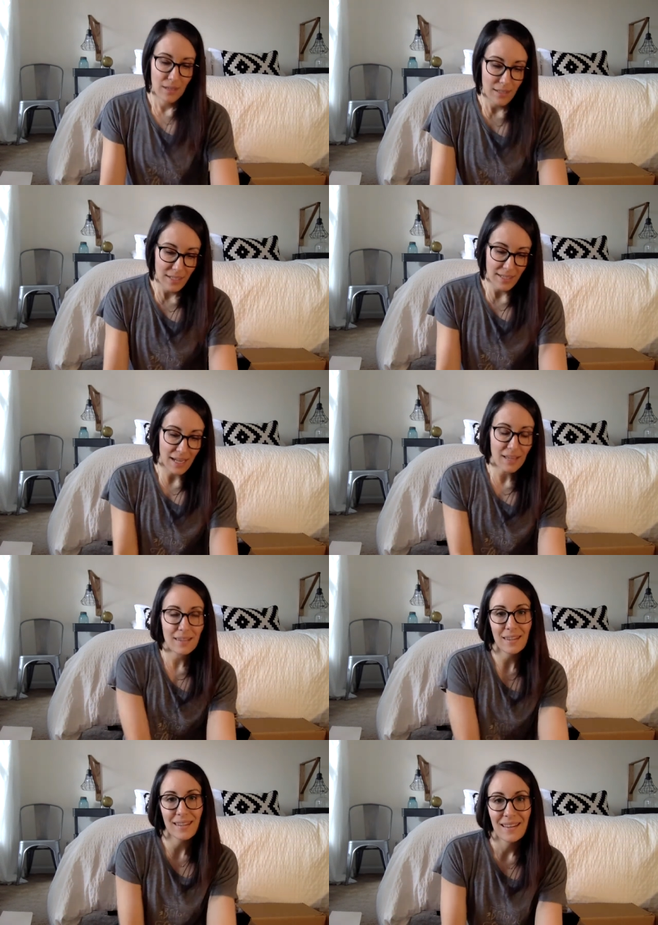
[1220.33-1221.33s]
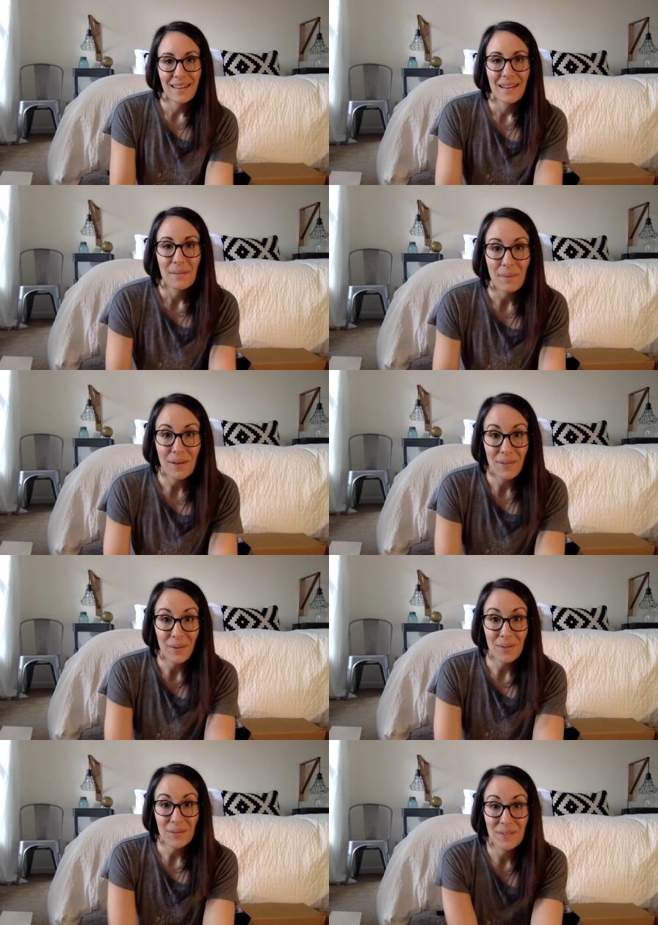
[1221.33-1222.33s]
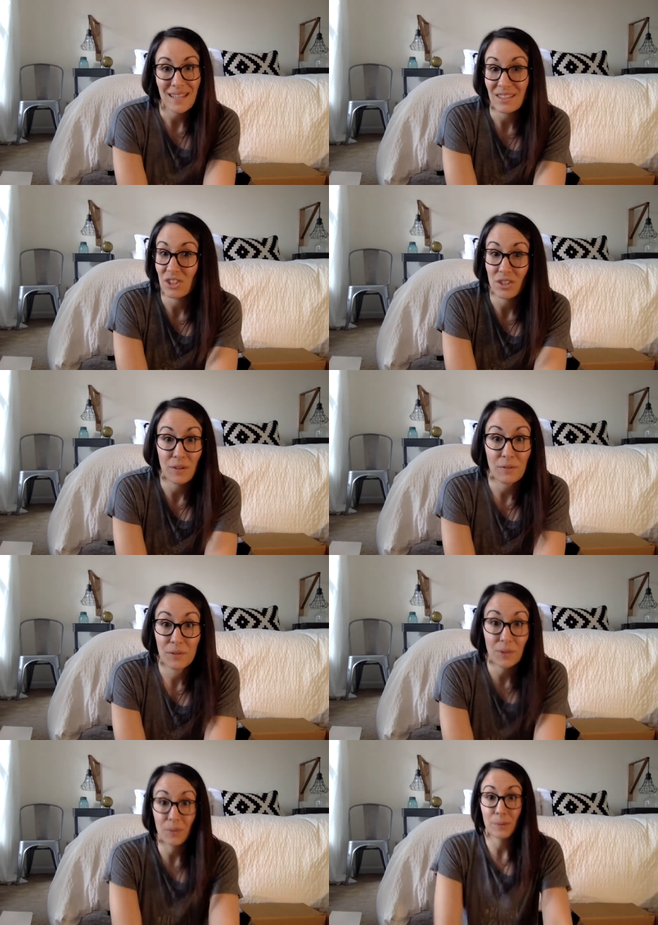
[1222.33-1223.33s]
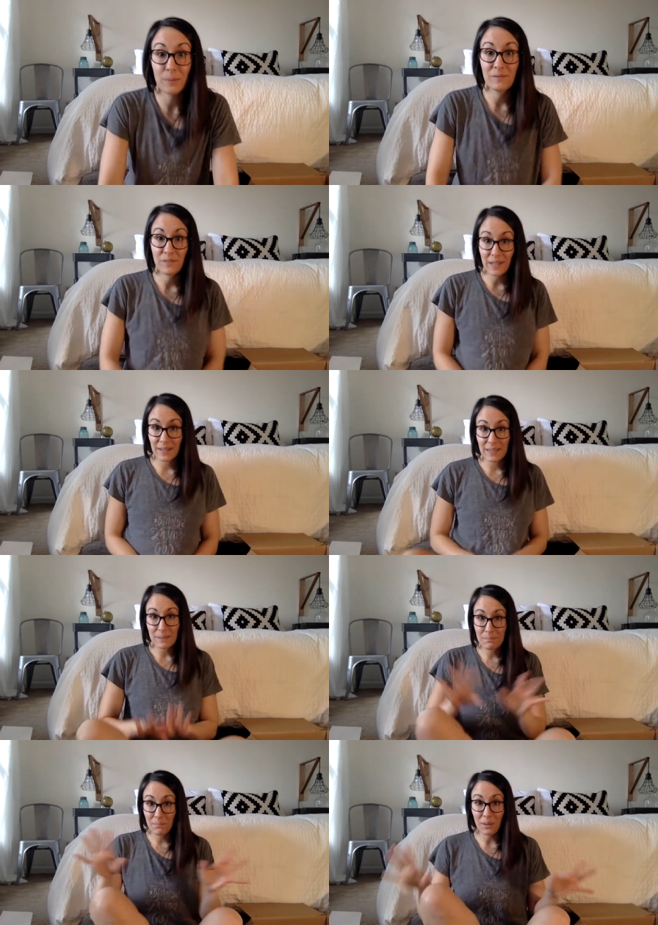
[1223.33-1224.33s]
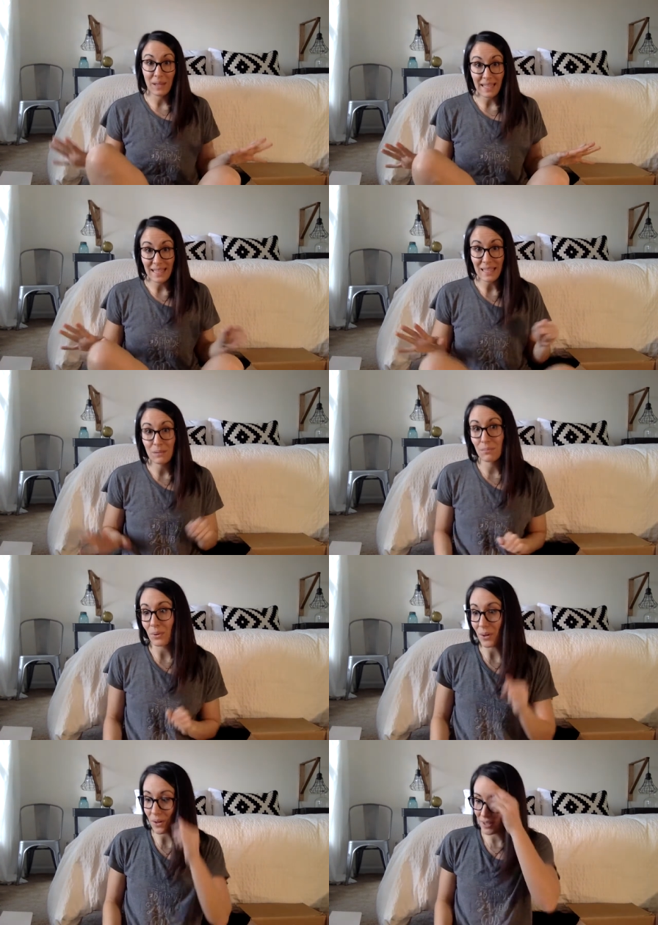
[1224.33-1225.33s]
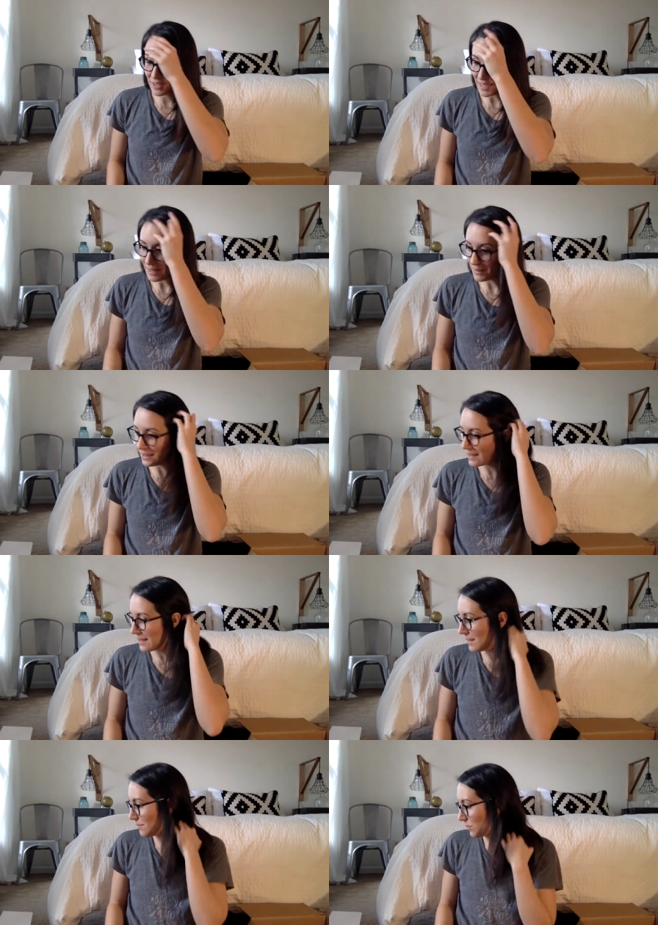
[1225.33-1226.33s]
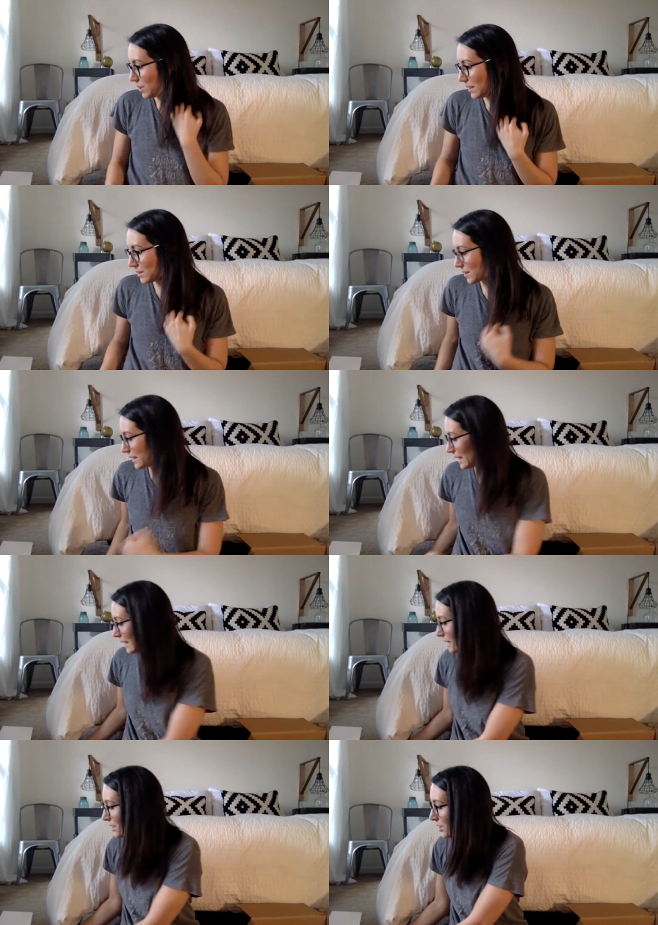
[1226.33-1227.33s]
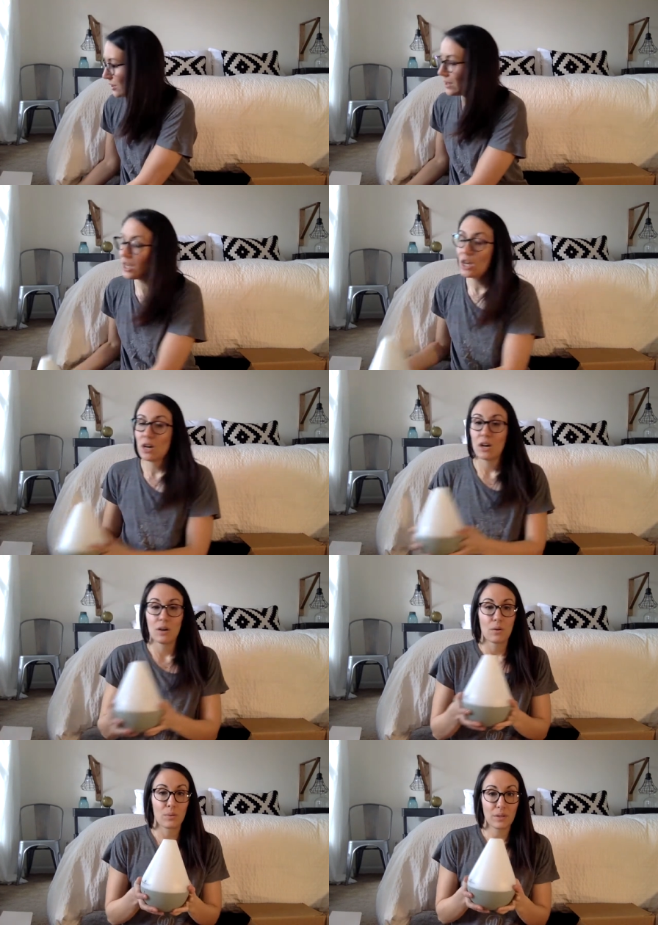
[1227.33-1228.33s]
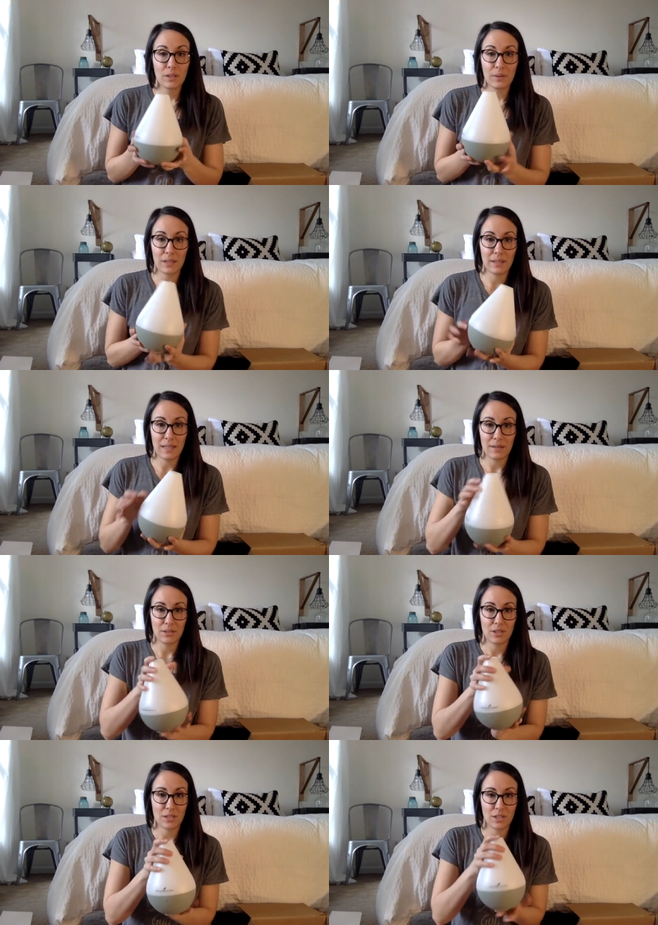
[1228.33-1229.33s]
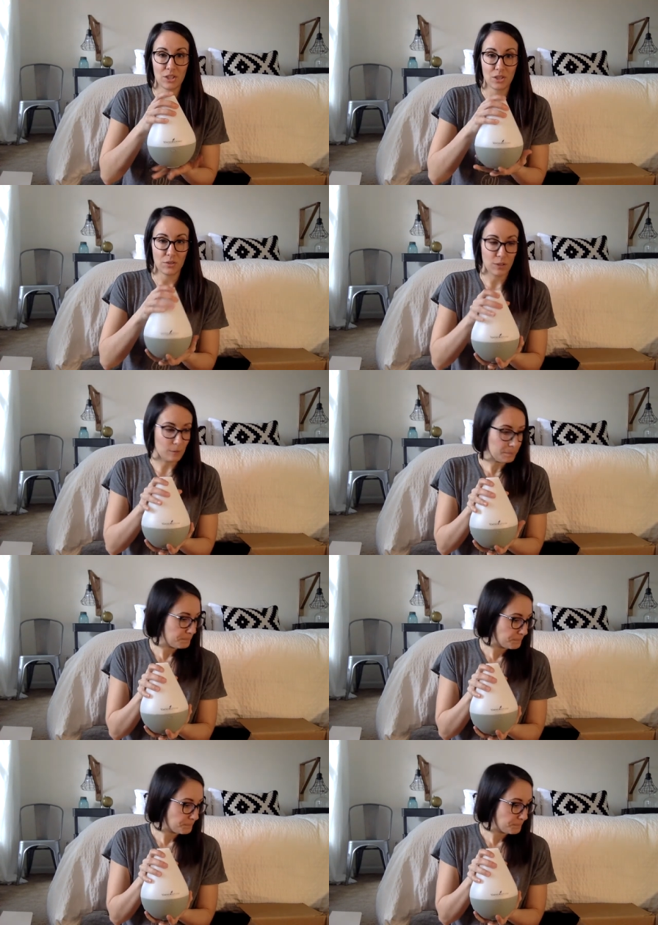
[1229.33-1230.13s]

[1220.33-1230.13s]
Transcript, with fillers: to death, but those are just, just a few very blanket, broad statements of what your kit can do. Really quickly, I was just going to show you